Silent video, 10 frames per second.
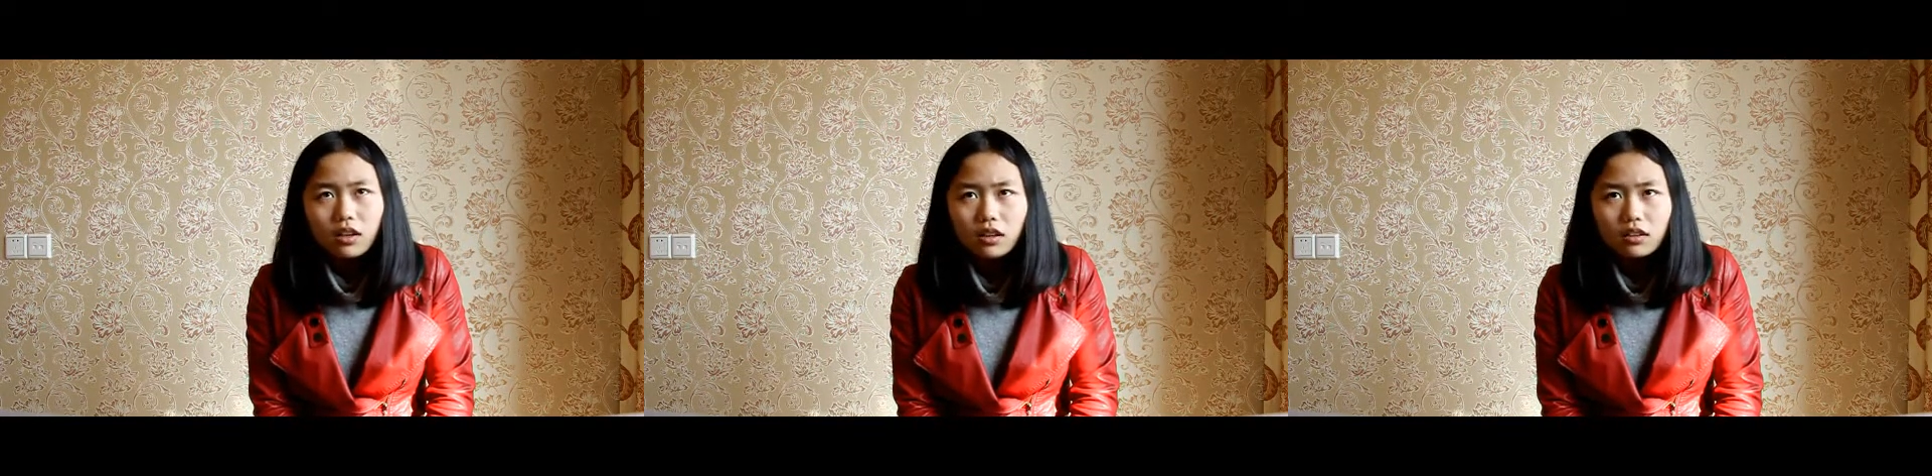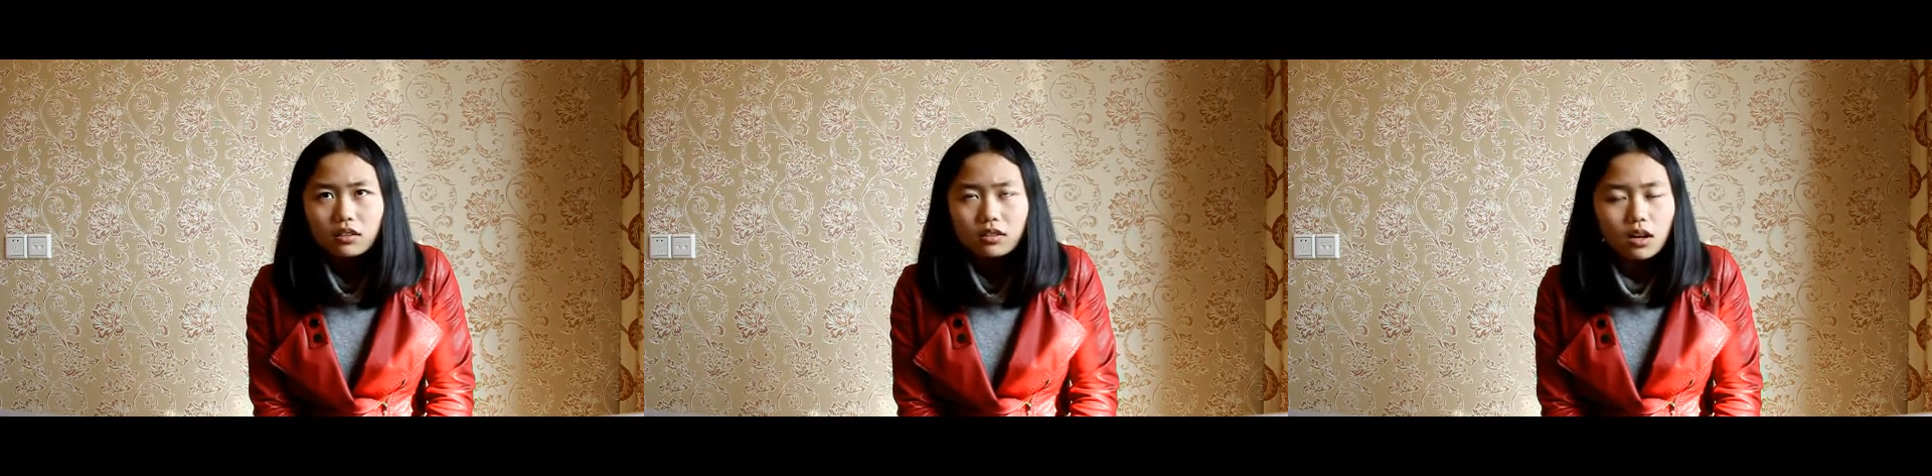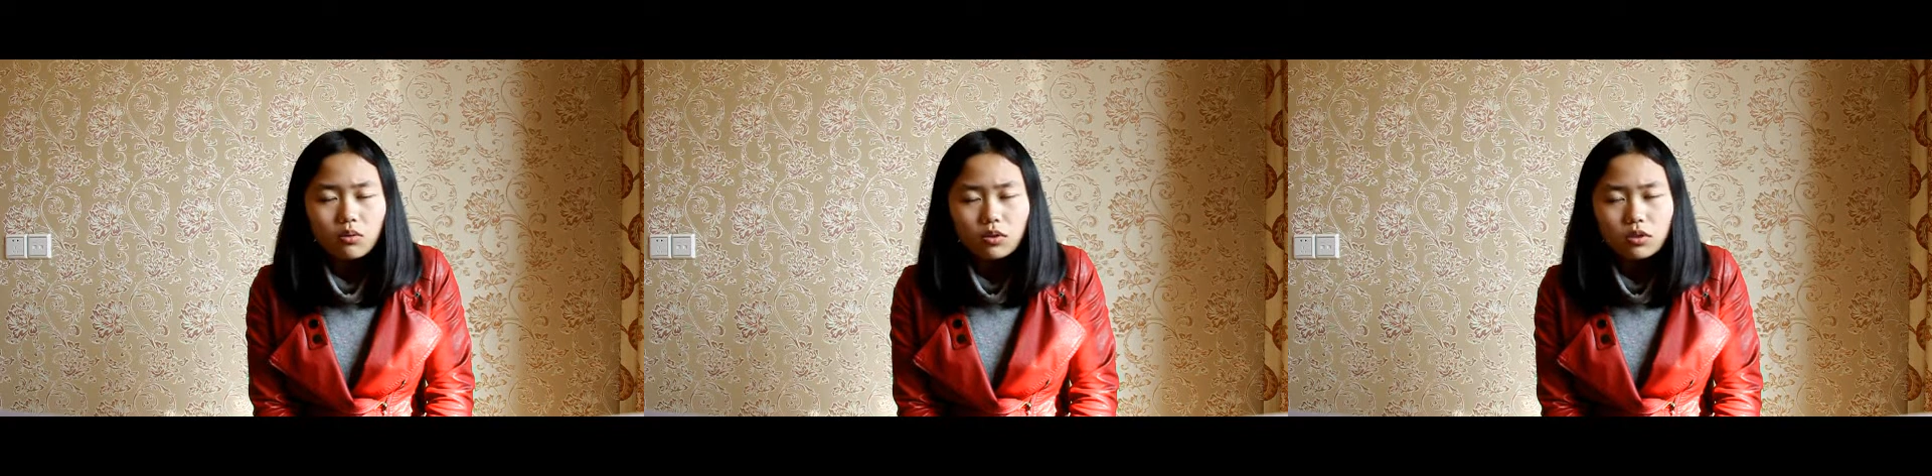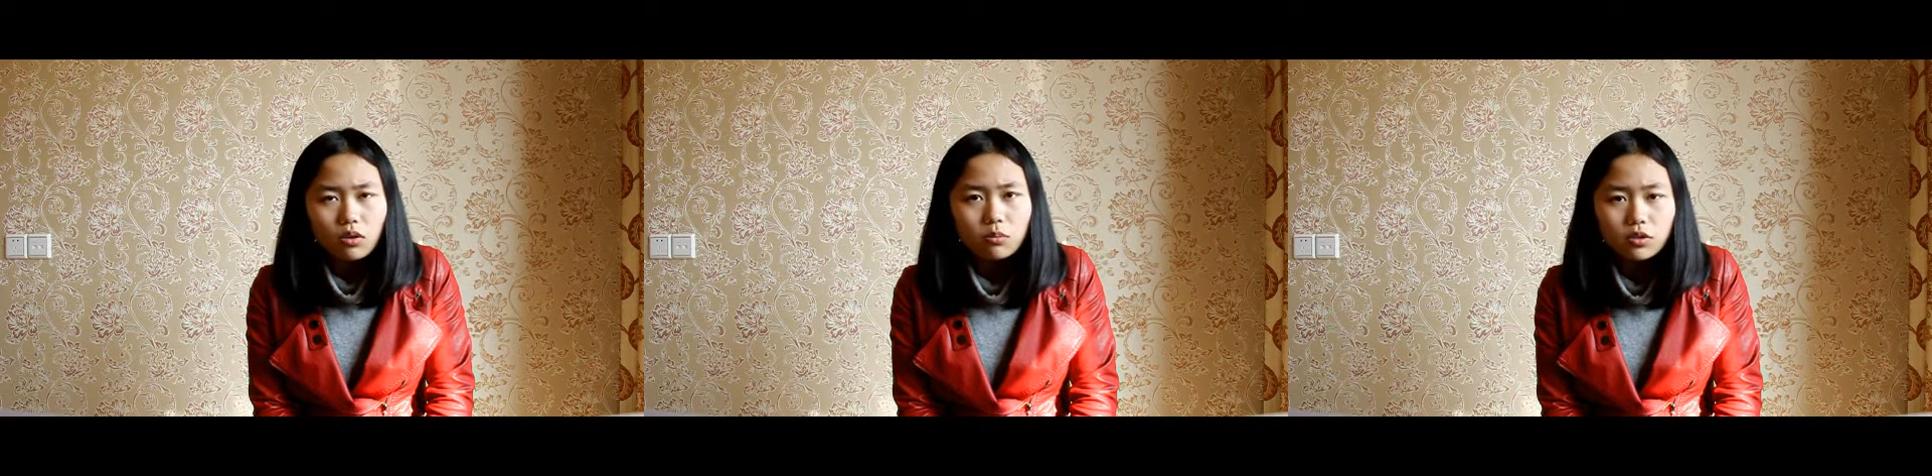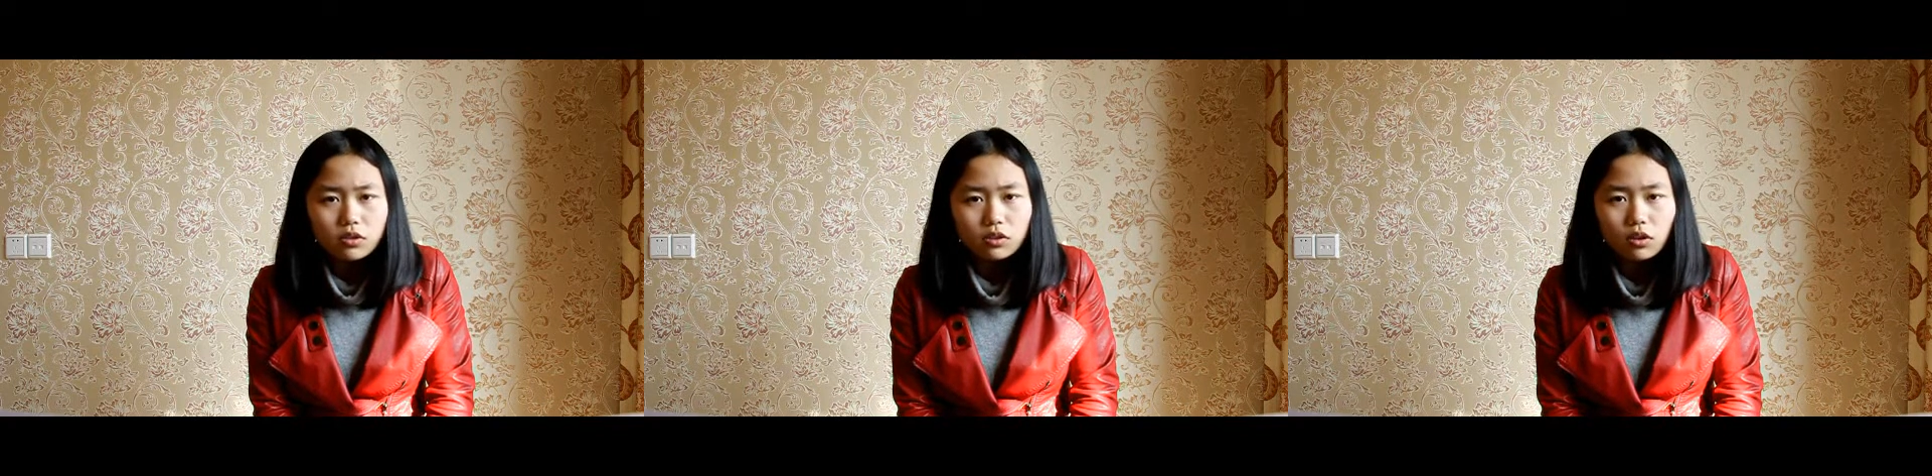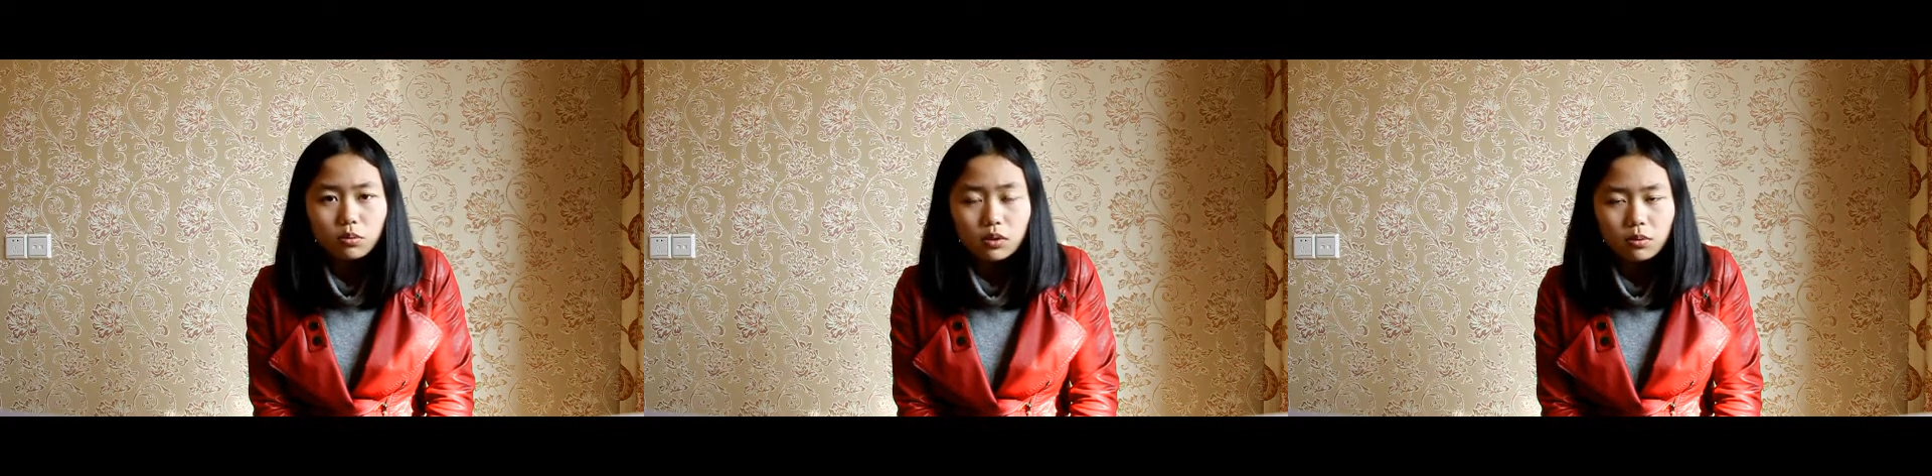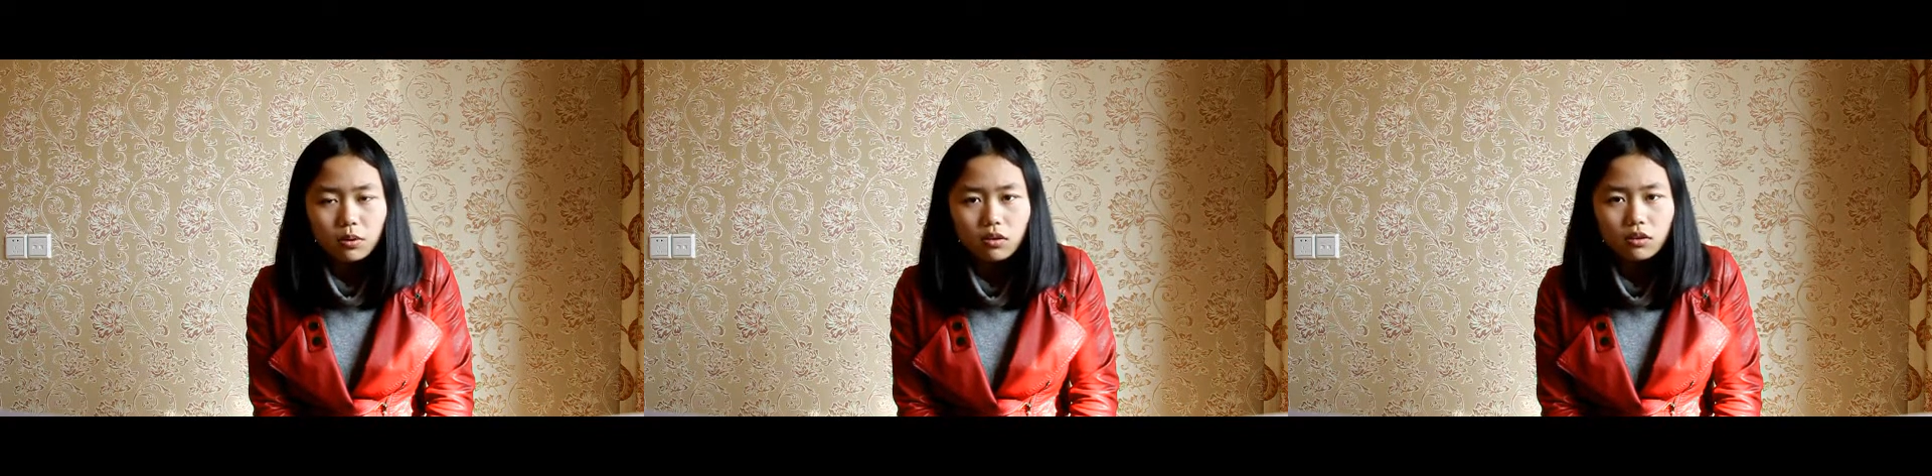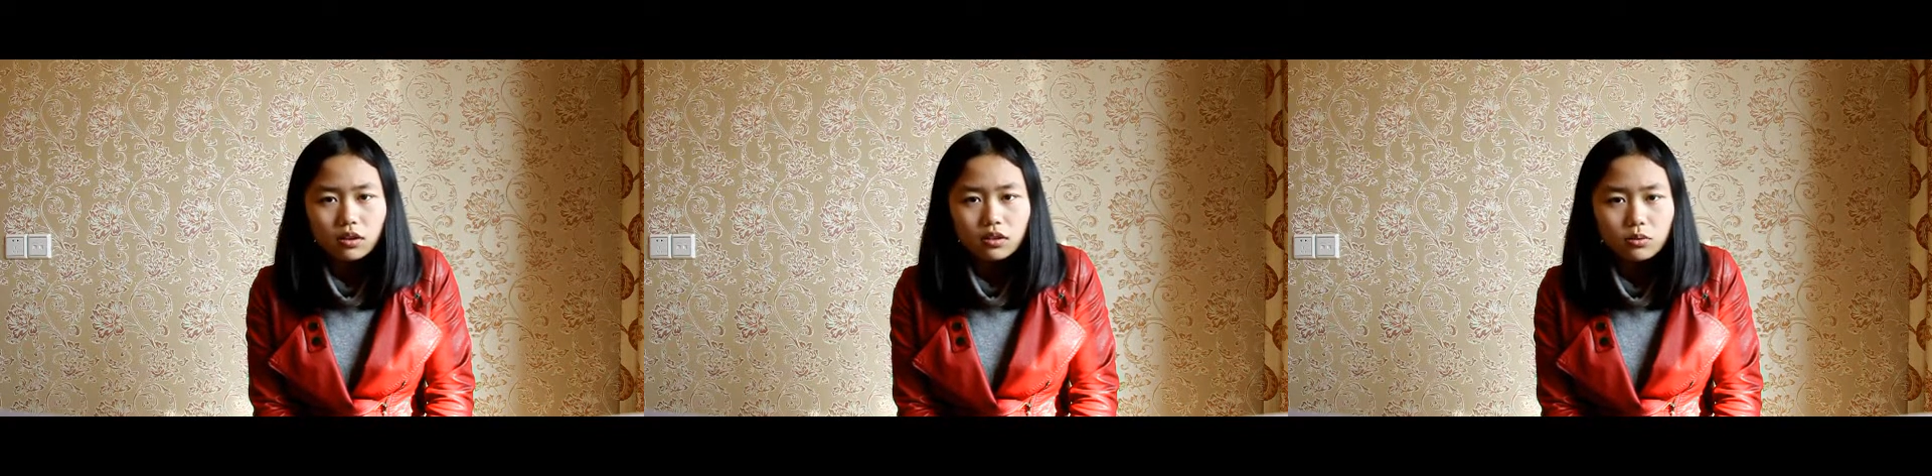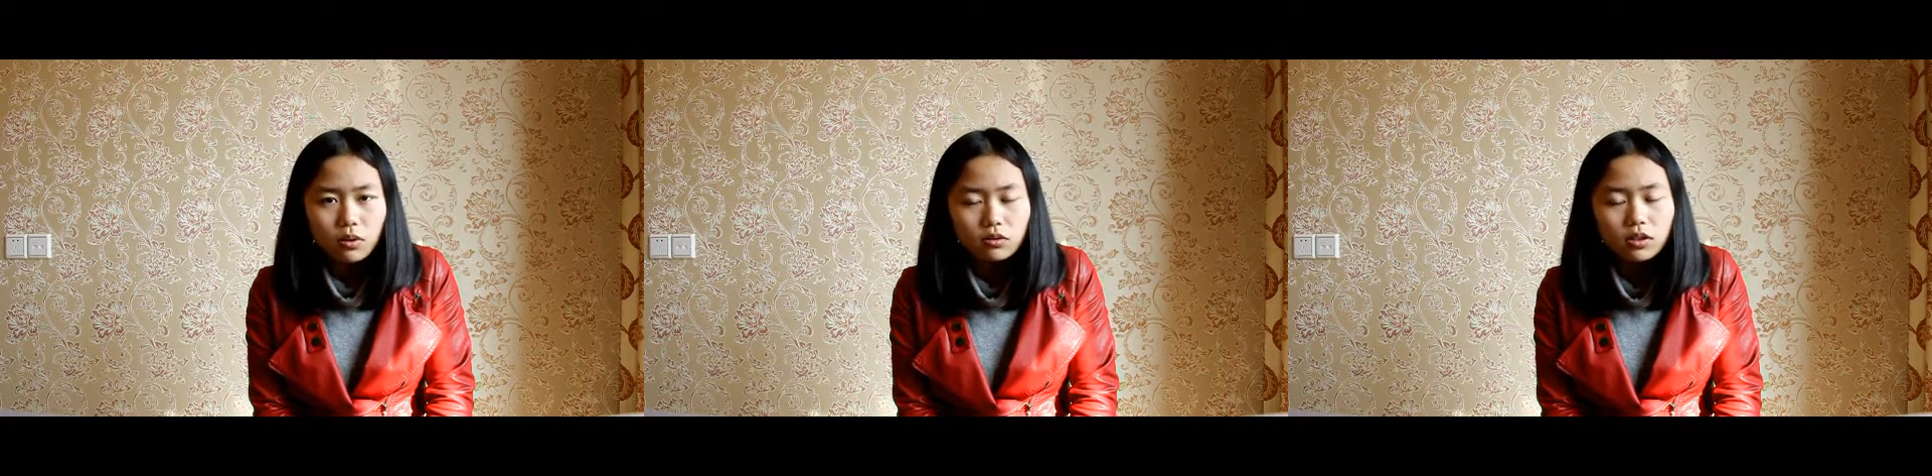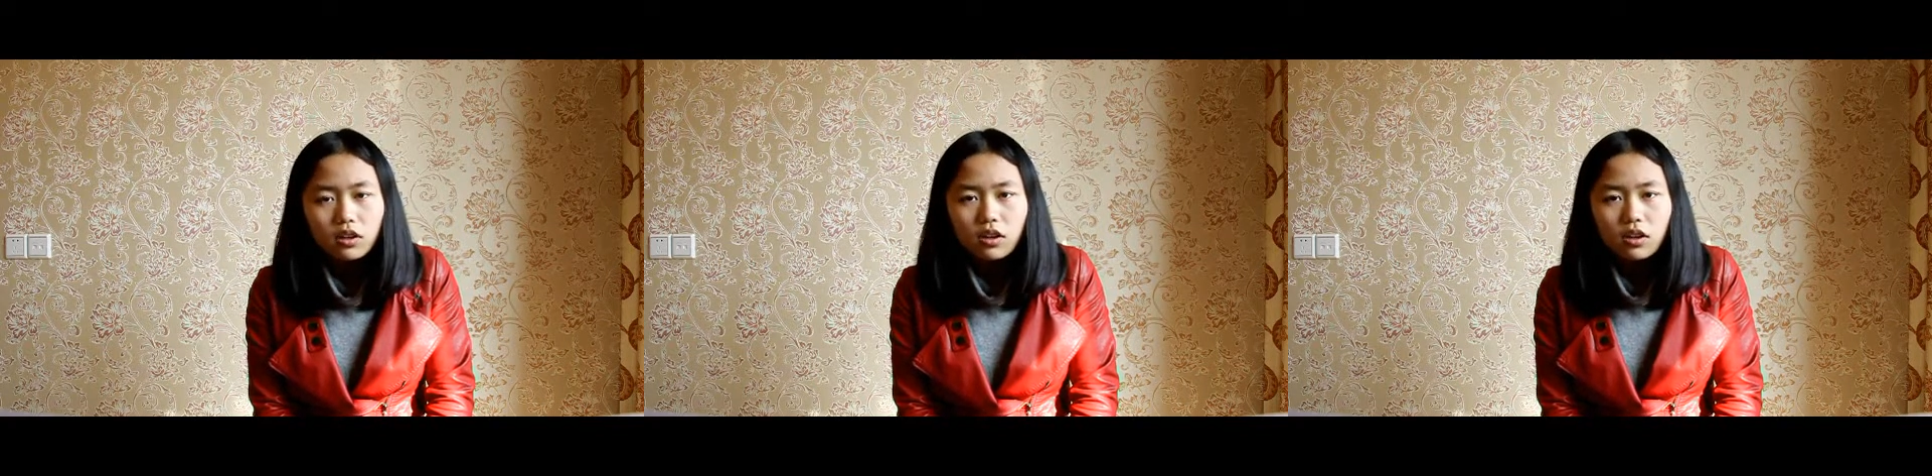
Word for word: and there was almost no people on the road